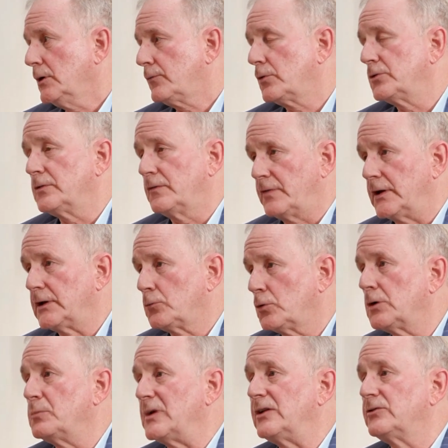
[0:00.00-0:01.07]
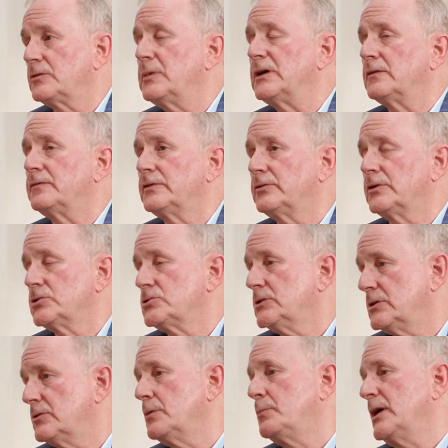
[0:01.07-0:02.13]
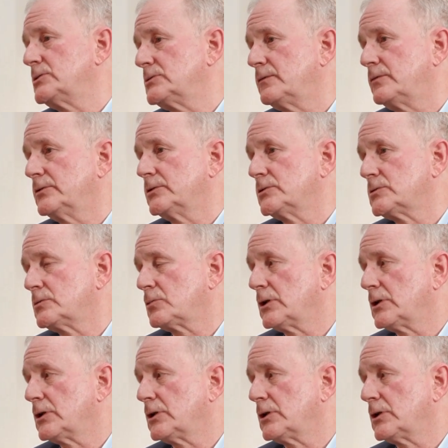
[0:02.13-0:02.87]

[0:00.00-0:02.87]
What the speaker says: for defending what it means to be a physician in the patient-physician